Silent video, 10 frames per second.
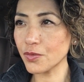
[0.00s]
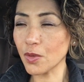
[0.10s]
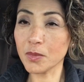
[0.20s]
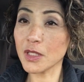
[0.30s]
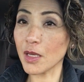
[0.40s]

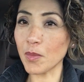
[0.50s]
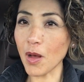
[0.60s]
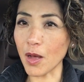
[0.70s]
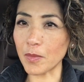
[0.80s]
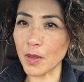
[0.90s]
from the
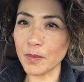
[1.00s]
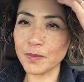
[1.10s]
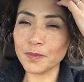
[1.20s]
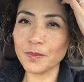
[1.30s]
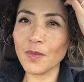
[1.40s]
above,
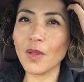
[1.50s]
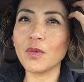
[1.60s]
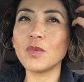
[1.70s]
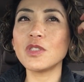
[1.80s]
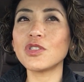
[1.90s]

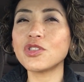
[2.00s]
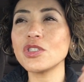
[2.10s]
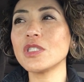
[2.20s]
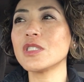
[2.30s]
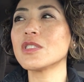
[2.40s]
which
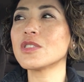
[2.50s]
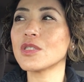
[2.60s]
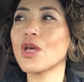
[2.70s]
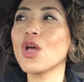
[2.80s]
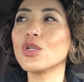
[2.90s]
is
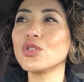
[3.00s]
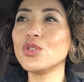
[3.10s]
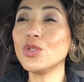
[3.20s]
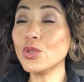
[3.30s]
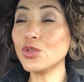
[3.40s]

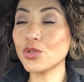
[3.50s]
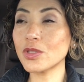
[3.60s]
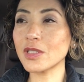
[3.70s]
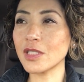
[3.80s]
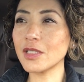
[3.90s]

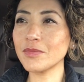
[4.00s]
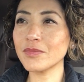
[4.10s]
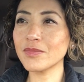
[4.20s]
usually